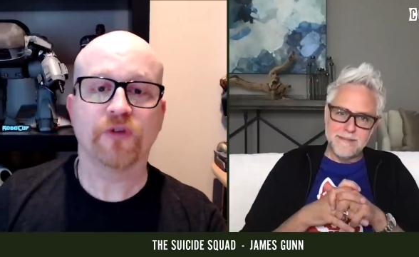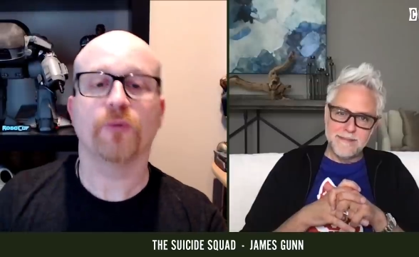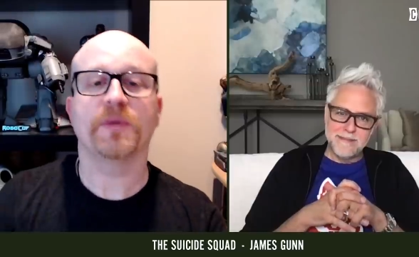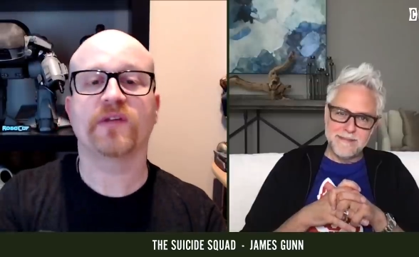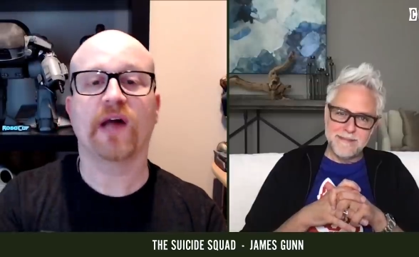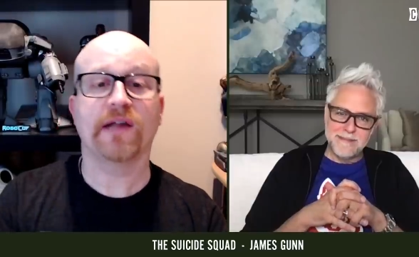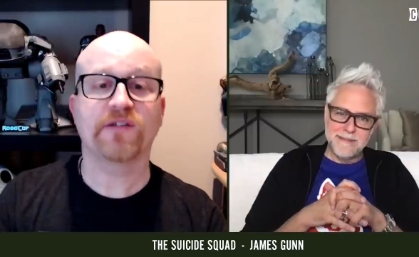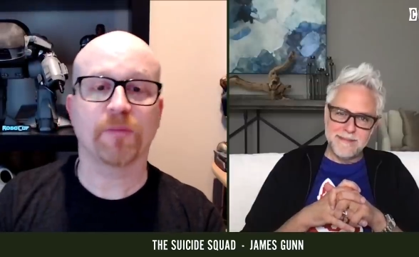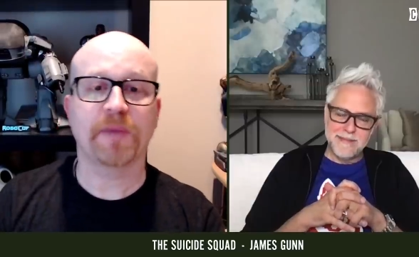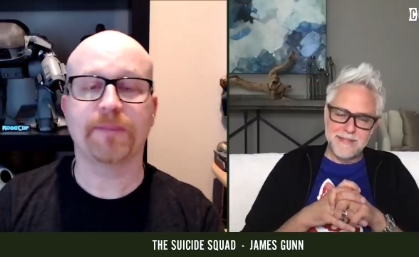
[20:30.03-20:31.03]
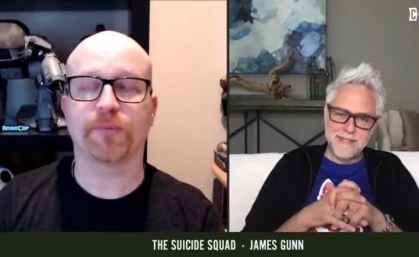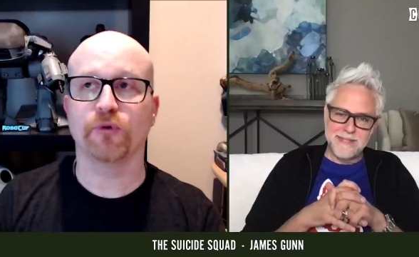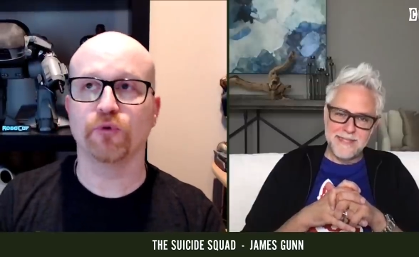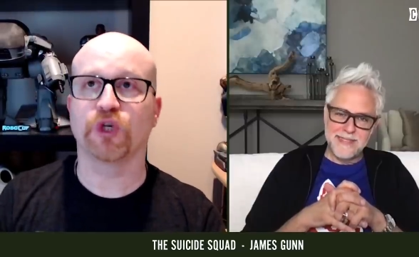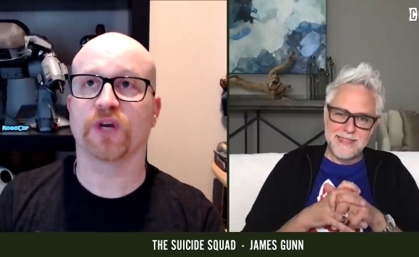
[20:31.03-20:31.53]
Speaker 1: So besides the
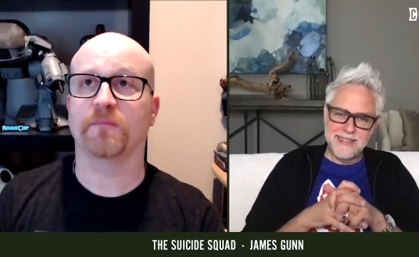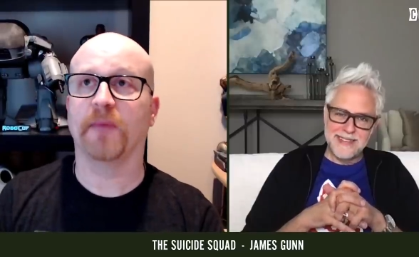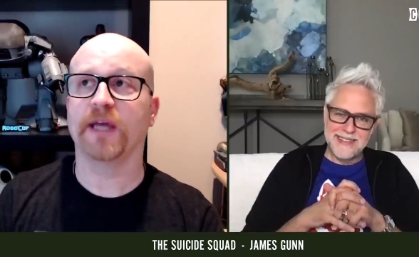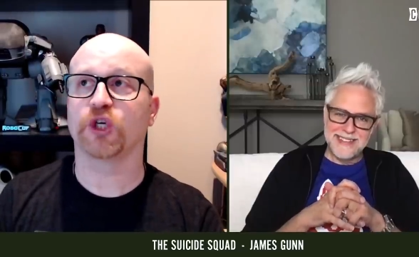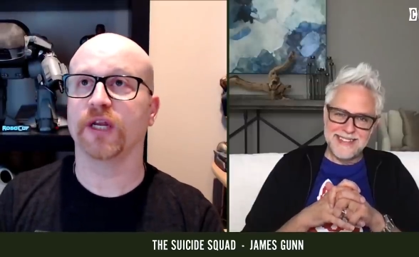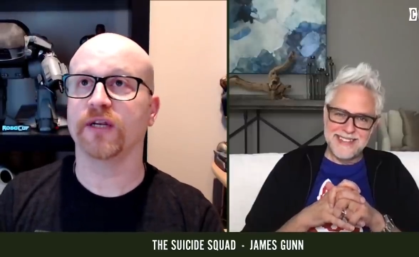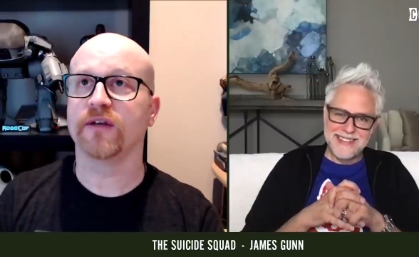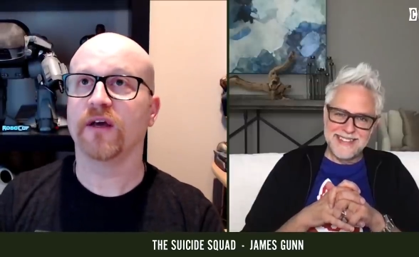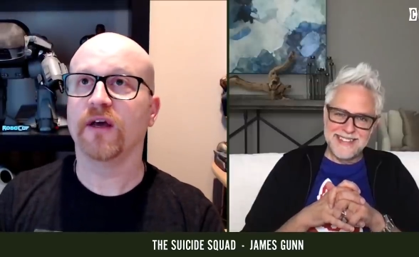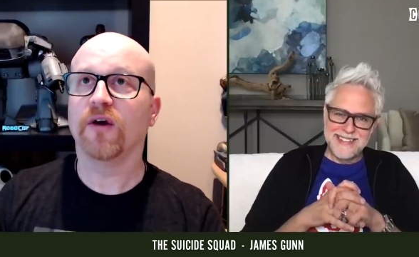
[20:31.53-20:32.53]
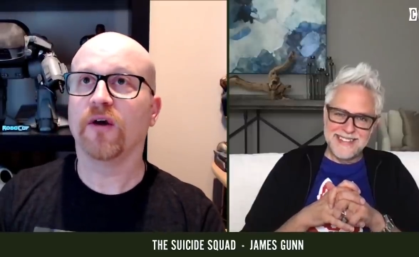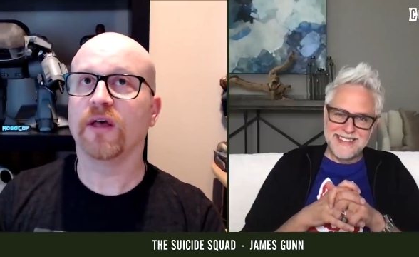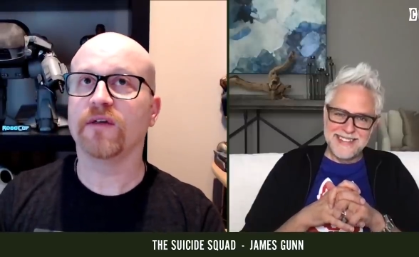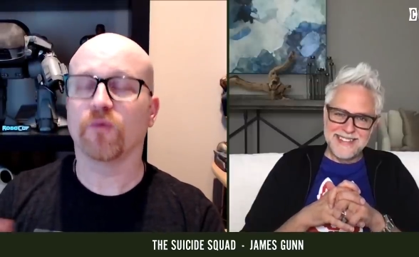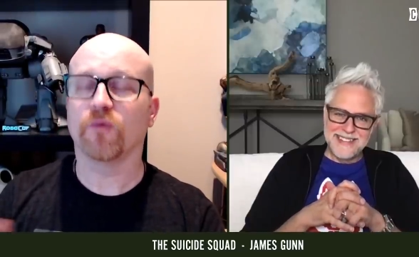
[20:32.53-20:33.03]
people you just mentioned,
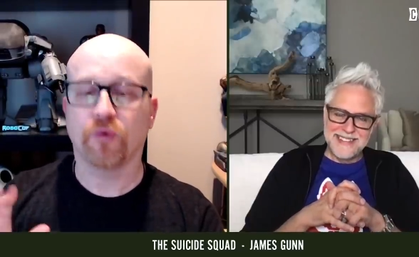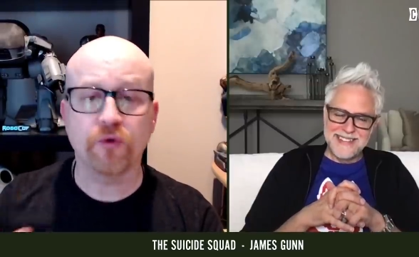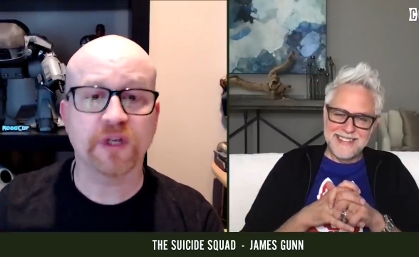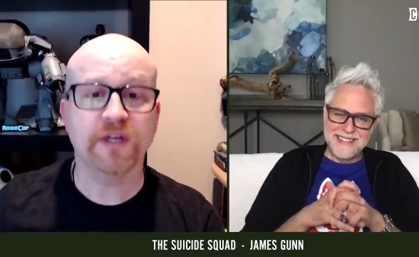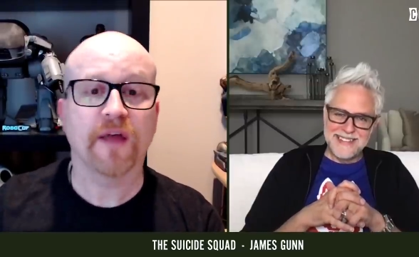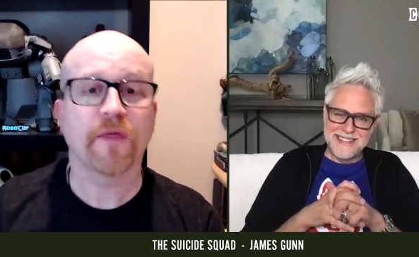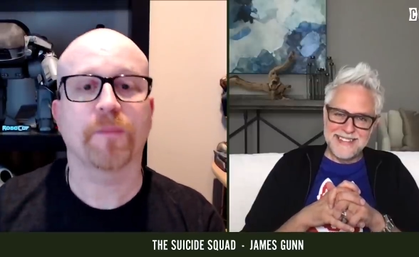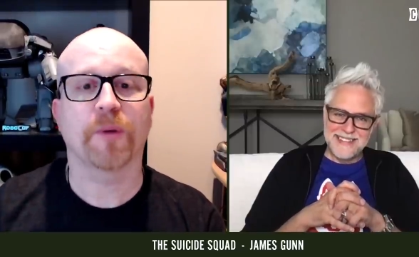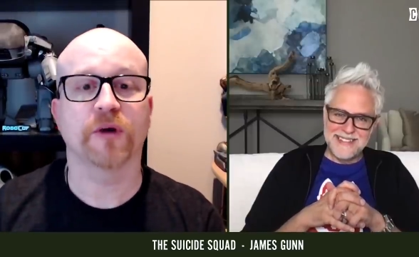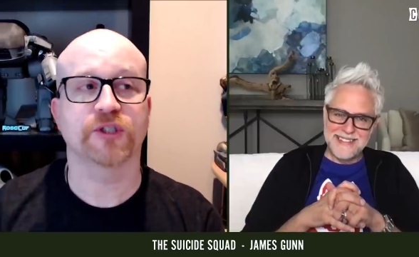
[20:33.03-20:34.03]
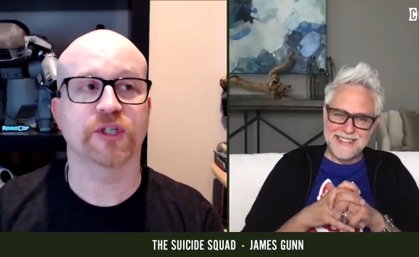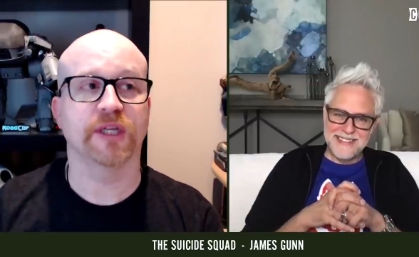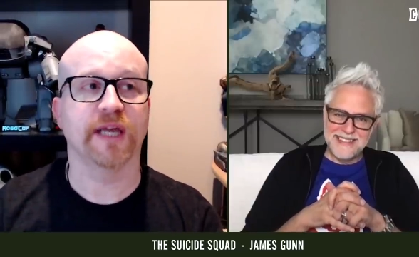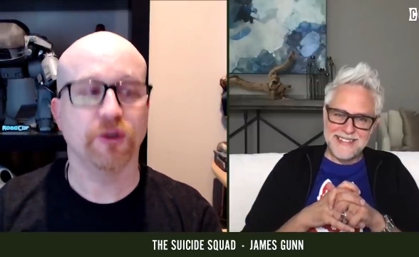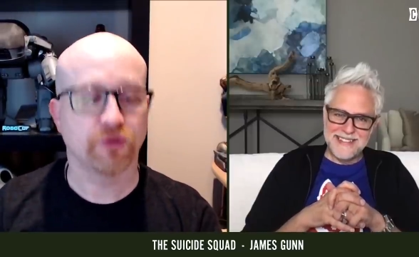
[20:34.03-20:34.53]
it, who's another
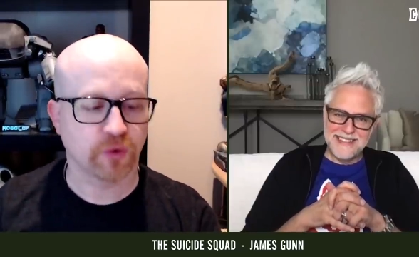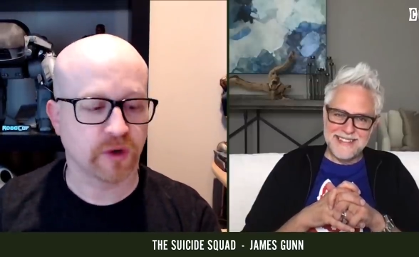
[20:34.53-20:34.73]
person that you